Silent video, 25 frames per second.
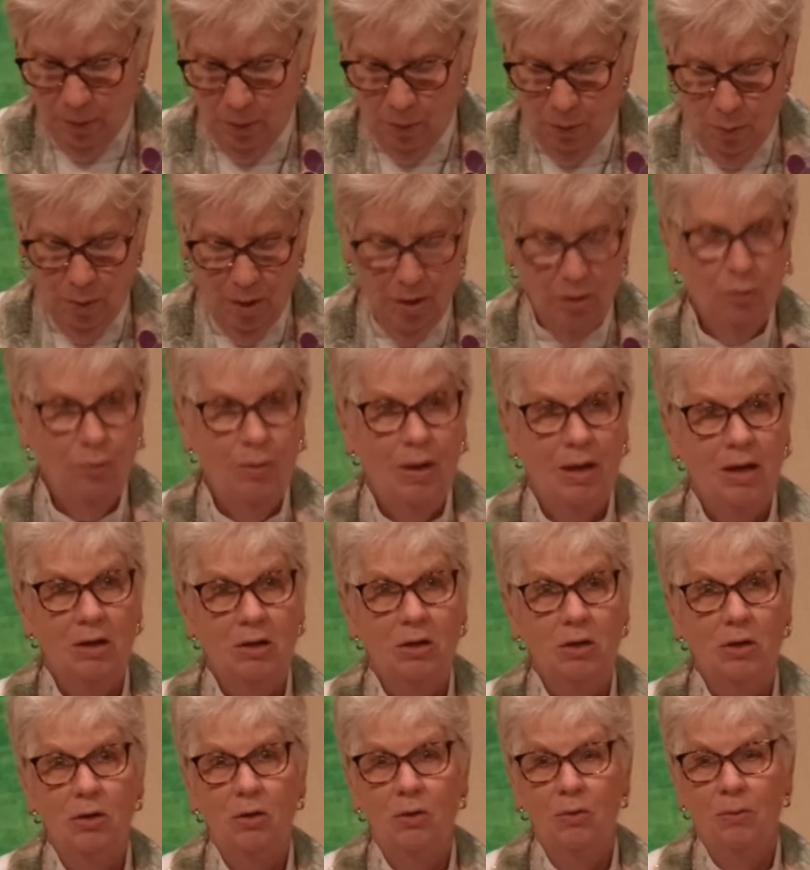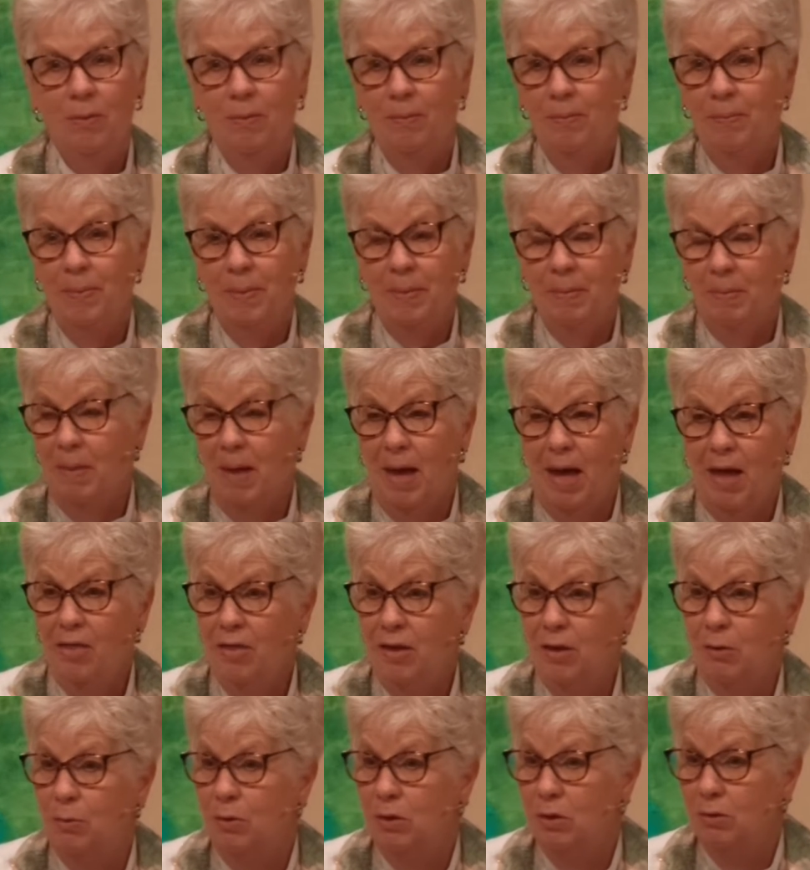What are we to do? I
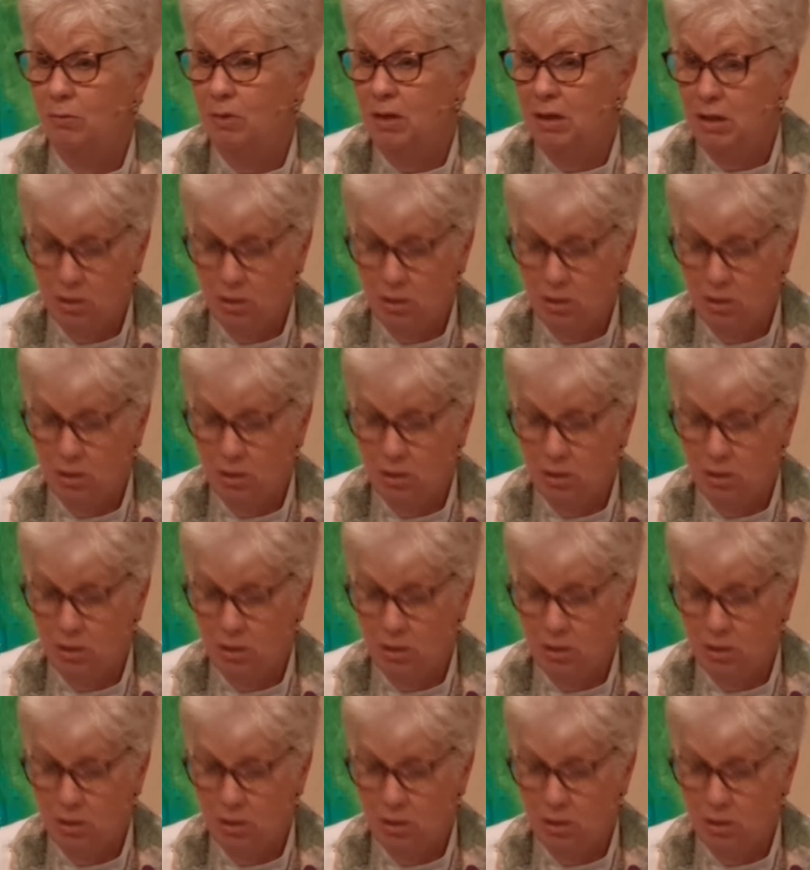think we don't need